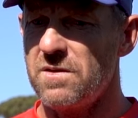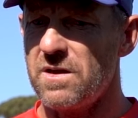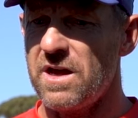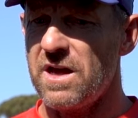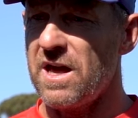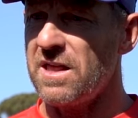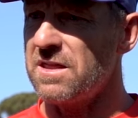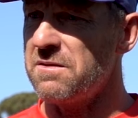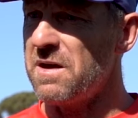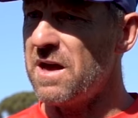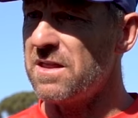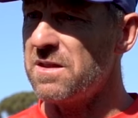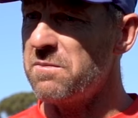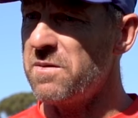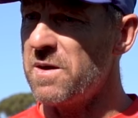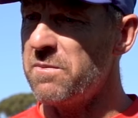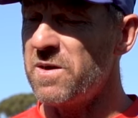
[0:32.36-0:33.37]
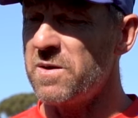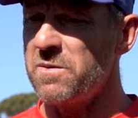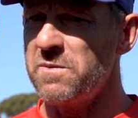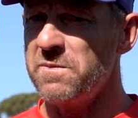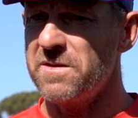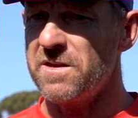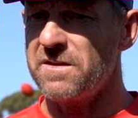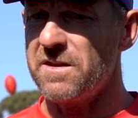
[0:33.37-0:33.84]
at, the, at the bare
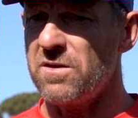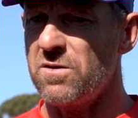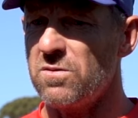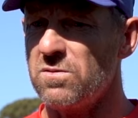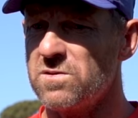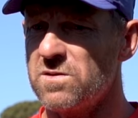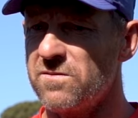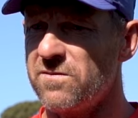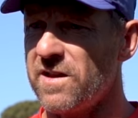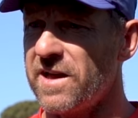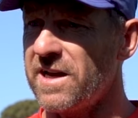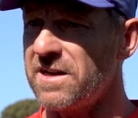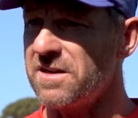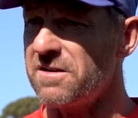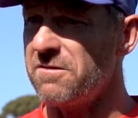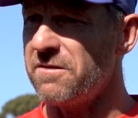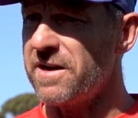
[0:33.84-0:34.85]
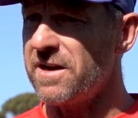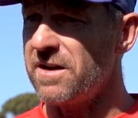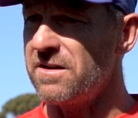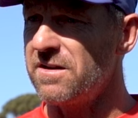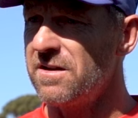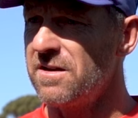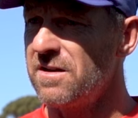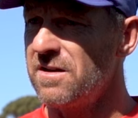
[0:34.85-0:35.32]
minimum, and then they all sort of landed
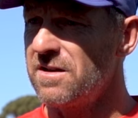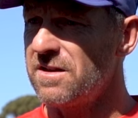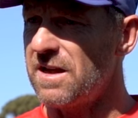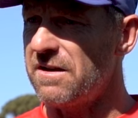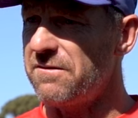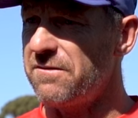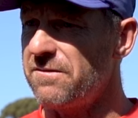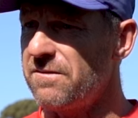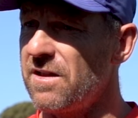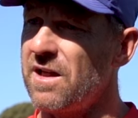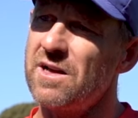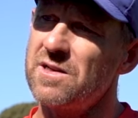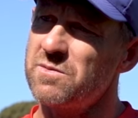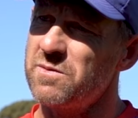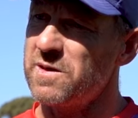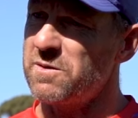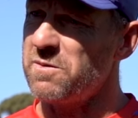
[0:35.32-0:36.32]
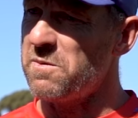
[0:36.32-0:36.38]
around that last week